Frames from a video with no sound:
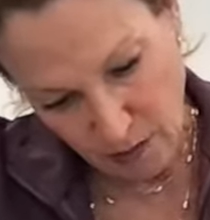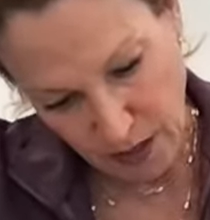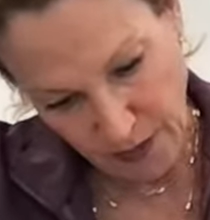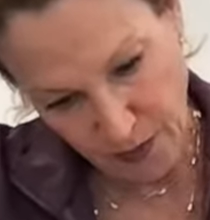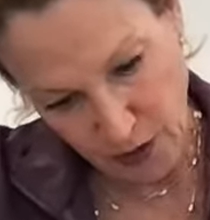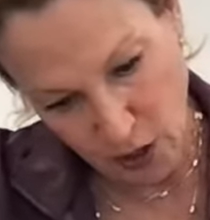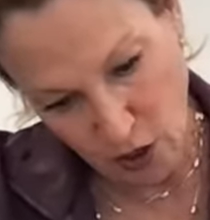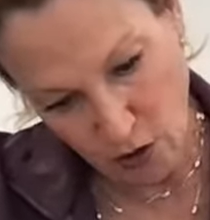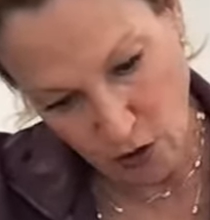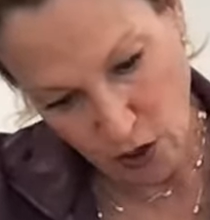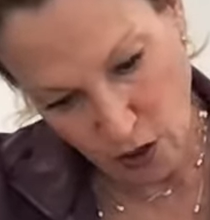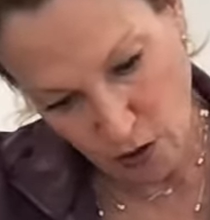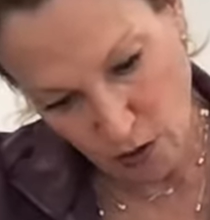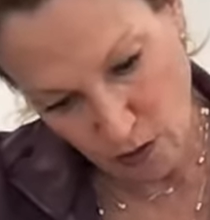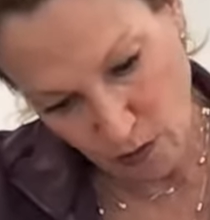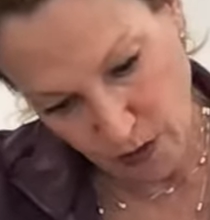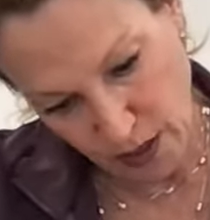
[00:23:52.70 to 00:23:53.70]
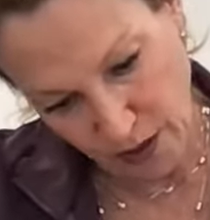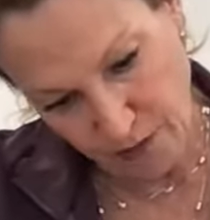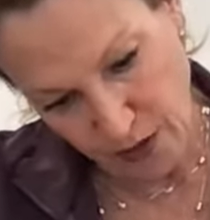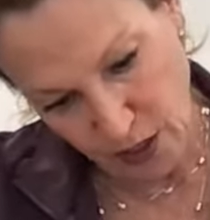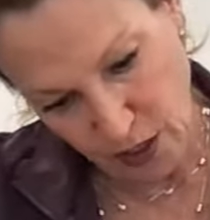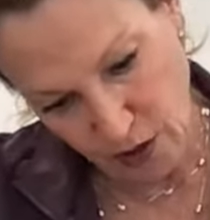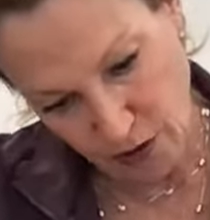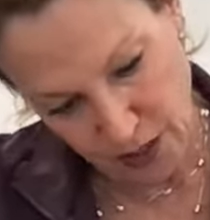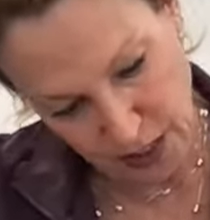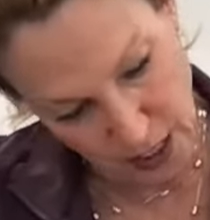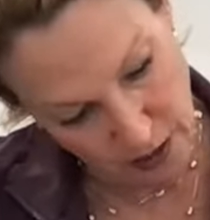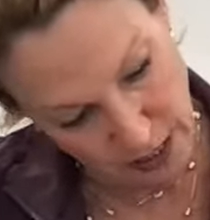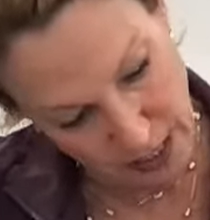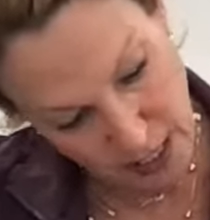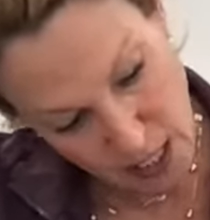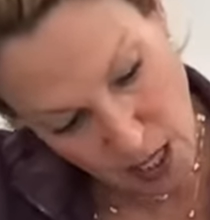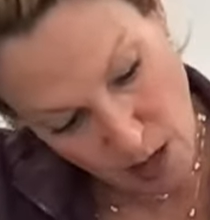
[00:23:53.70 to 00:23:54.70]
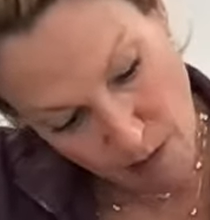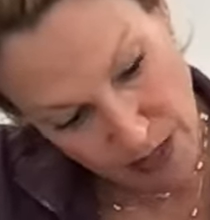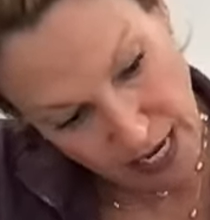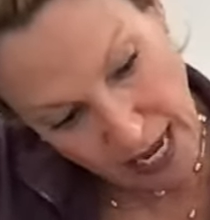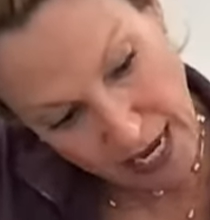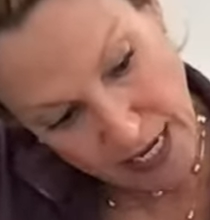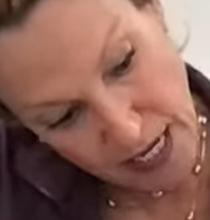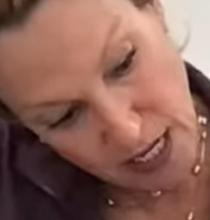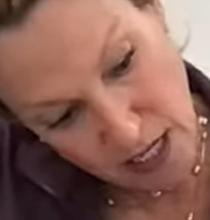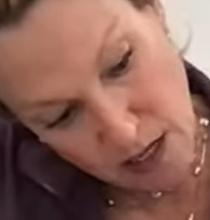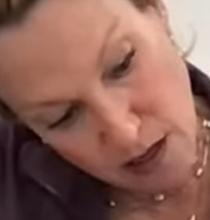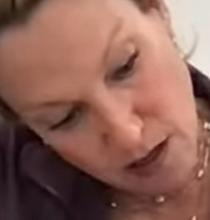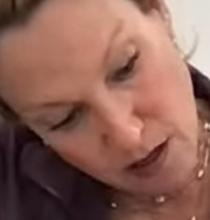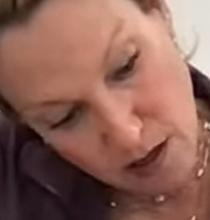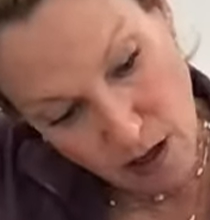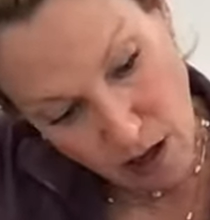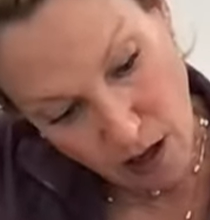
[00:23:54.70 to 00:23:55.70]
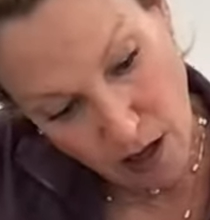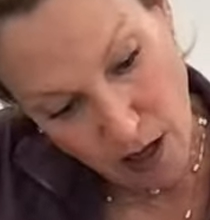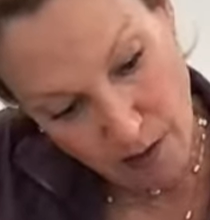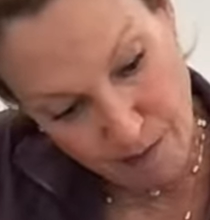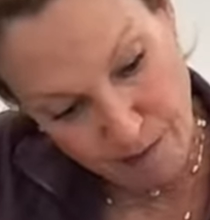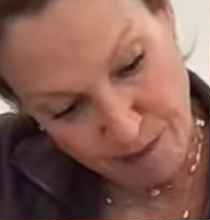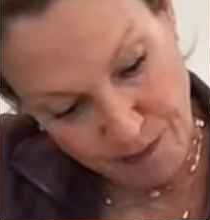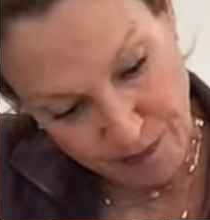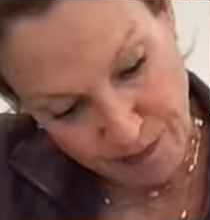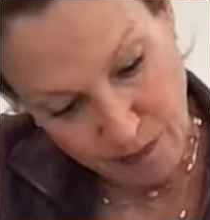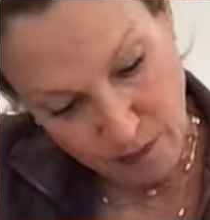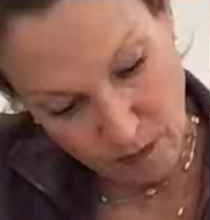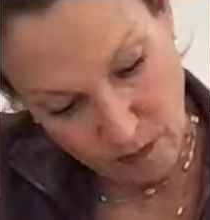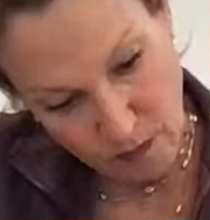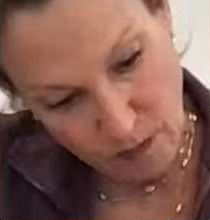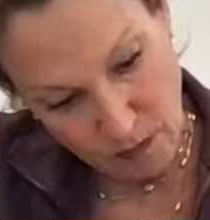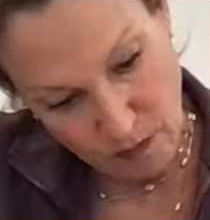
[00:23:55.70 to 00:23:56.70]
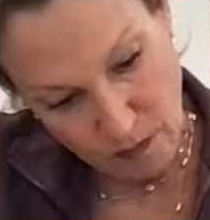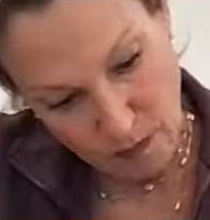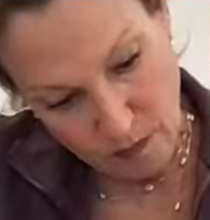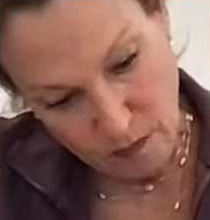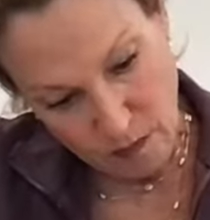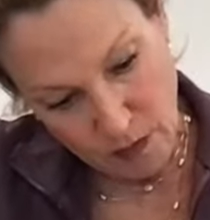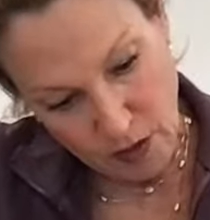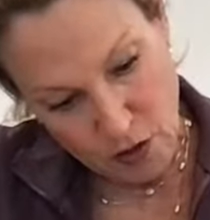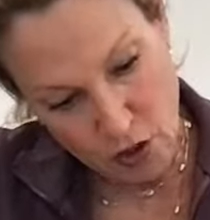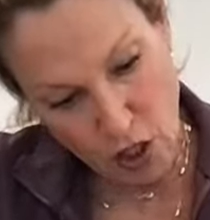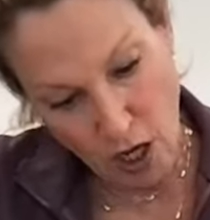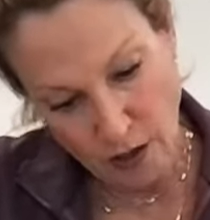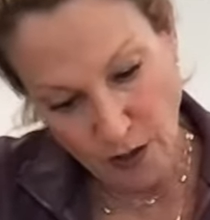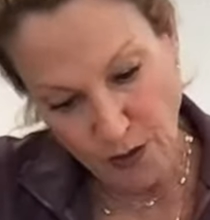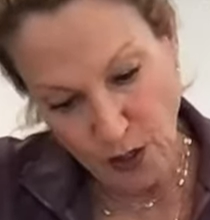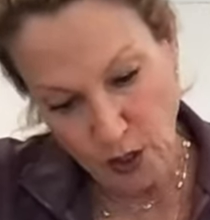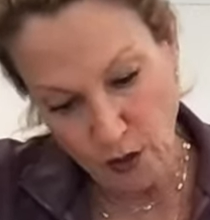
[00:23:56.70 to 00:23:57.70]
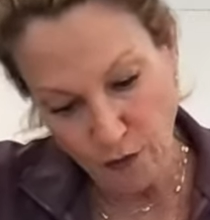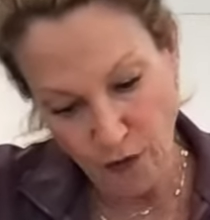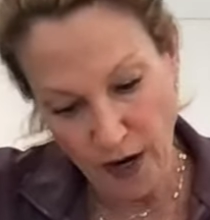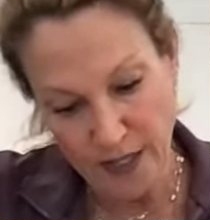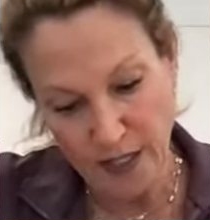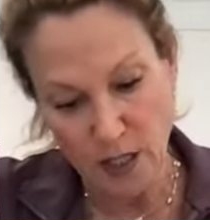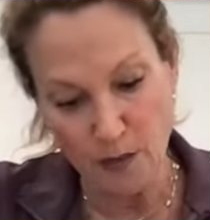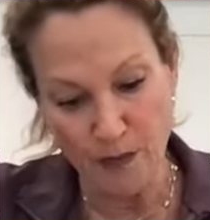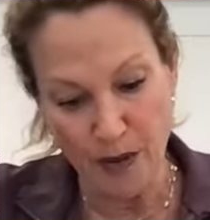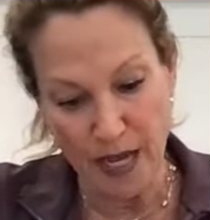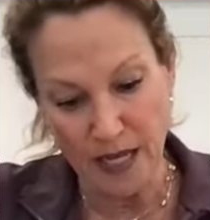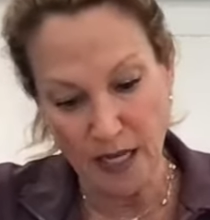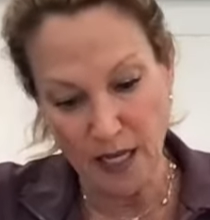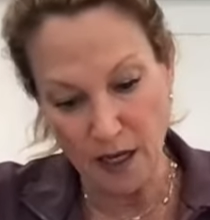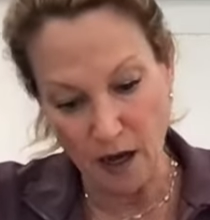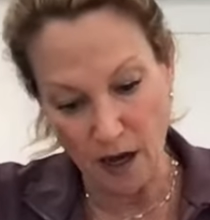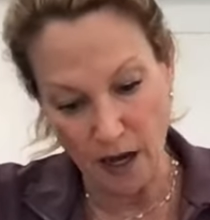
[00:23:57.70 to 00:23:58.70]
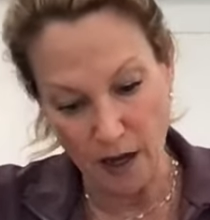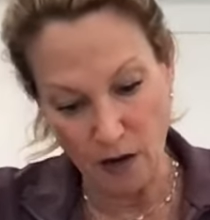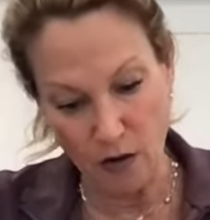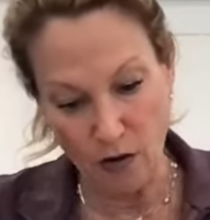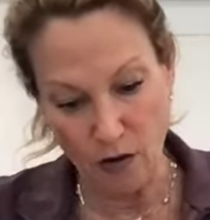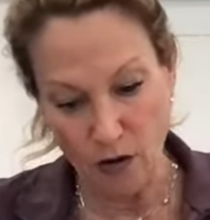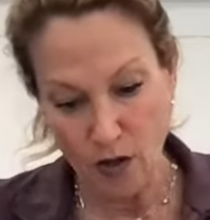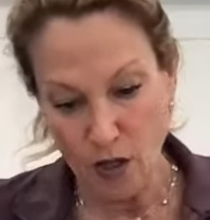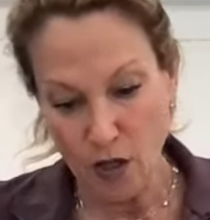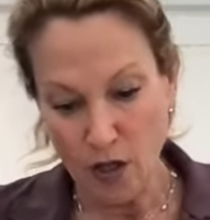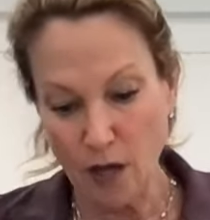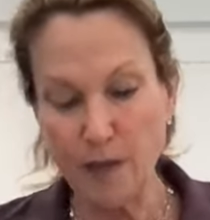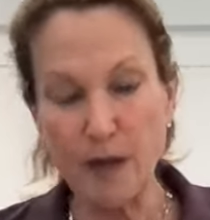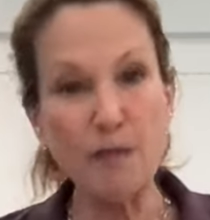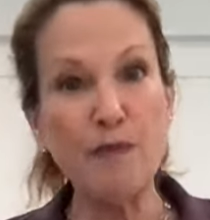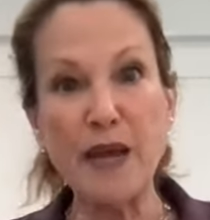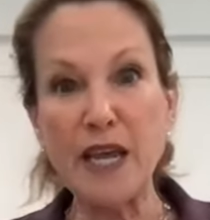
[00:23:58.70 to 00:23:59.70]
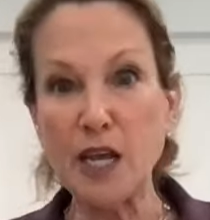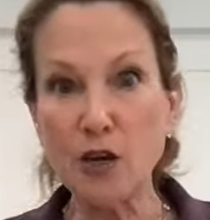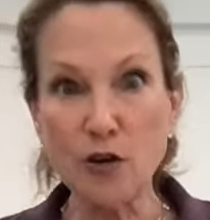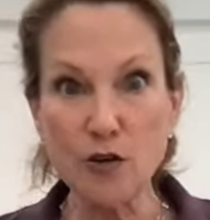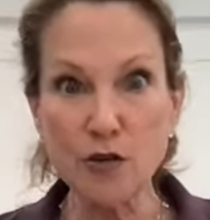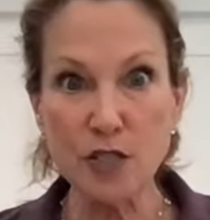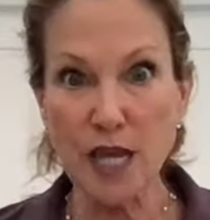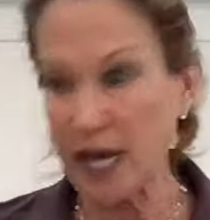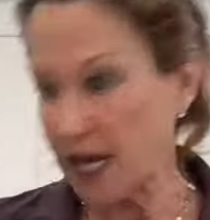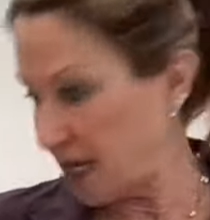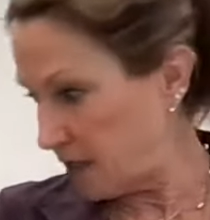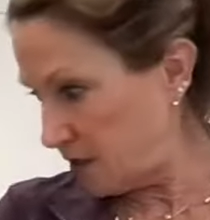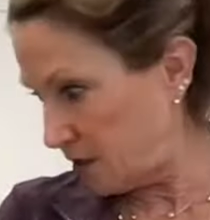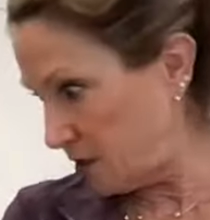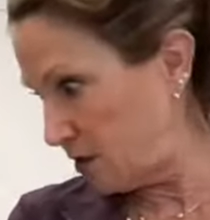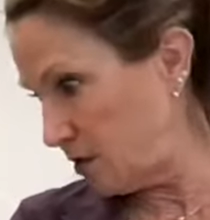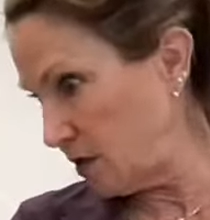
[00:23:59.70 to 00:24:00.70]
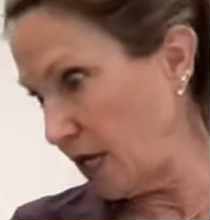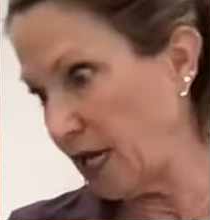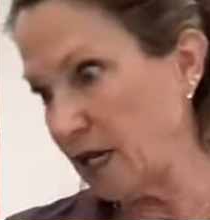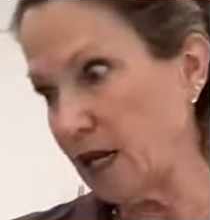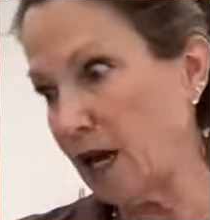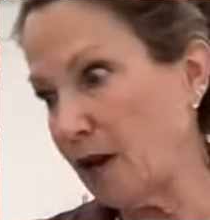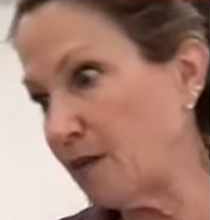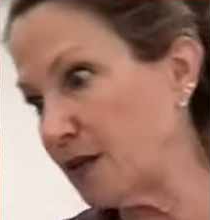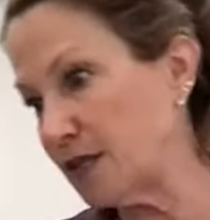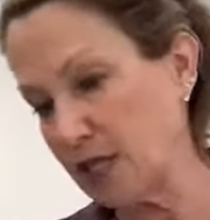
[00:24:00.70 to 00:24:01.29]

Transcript: We had the cocoa, we have the Ghirardelli, but any um, chocolate that you find in the baking aisle, I mean, Baker's has a, um,